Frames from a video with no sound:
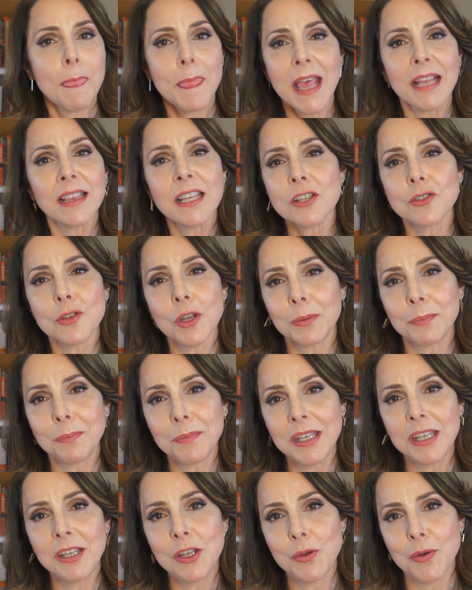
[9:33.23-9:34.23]
that does not
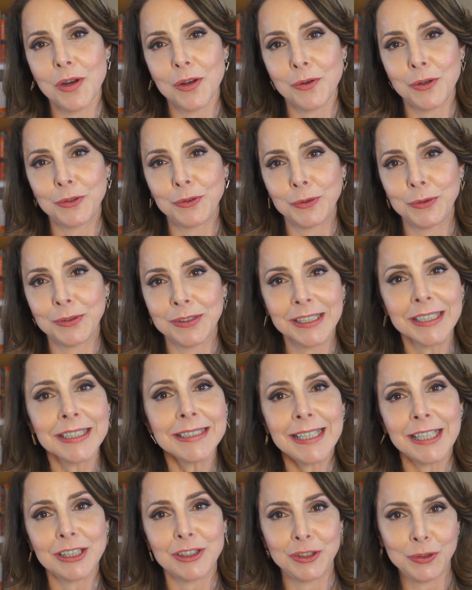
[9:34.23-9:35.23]
mean you are going to turn
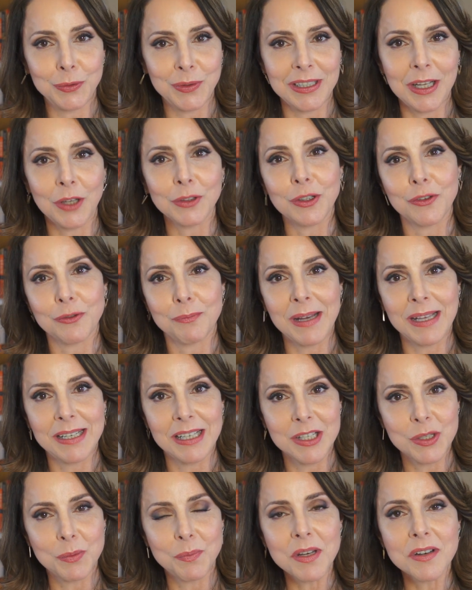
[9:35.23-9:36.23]
that into an out-of-body
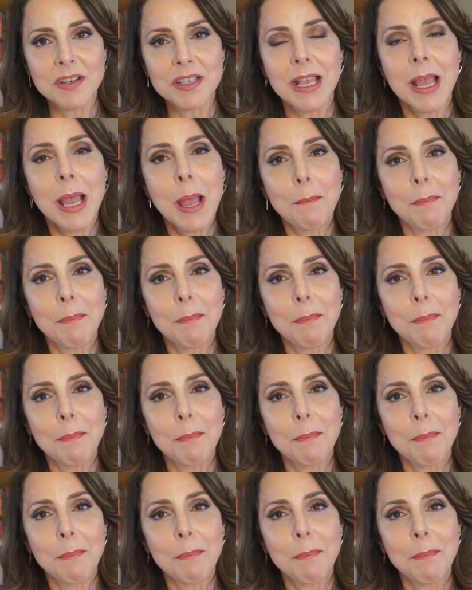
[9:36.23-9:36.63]
experience,